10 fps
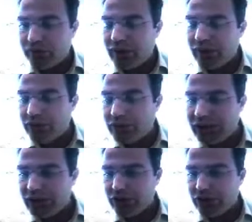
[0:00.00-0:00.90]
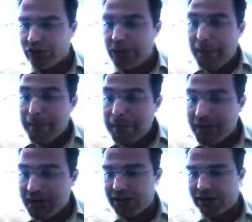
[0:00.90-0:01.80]
foundations
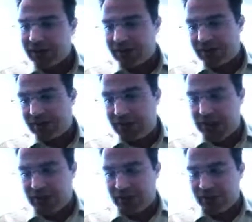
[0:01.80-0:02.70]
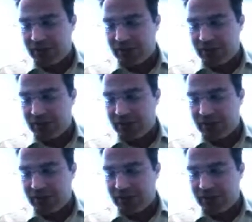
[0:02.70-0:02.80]
must survive,